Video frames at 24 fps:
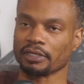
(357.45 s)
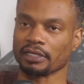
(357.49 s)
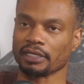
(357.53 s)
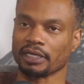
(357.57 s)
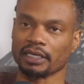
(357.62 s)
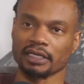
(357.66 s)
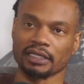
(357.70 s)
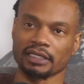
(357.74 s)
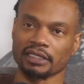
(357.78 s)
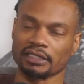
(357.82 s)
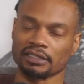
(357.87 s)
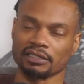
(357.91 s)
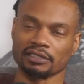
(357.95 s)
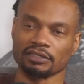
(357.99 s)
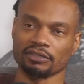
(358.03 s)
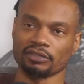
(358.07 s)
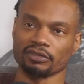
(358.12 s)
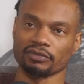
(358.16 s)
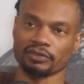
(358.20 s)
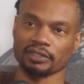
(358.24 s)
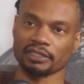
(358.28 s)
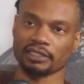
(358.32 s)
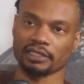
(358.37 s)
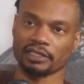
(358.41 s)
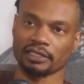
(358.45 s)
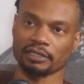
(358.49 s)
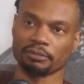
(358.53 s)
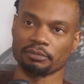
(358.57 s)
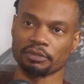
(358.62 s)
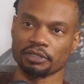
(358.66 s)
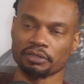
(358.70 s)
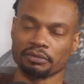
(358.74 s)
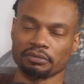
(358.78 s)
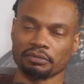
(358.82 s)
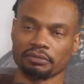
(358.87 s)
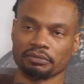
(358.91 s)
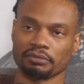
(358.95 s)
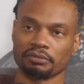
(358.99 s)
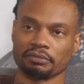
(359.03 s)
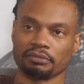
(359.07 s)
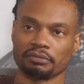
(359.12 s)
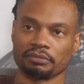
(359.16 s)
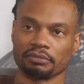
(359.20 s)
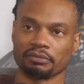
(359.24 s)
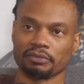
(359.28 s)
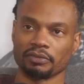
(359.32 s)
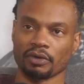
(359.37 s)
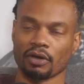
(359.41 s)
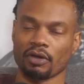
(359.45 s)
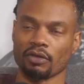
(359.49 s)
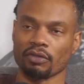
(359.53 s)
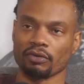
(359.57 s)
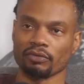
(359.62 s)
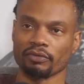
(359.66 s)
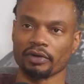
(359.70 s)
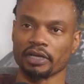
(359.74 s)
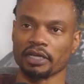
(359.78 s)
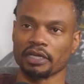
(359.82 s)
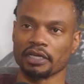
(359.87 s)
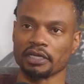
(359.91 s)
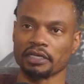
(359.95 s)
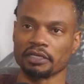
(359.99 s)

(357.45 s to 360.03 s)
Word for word: And I guess just over time it all the rain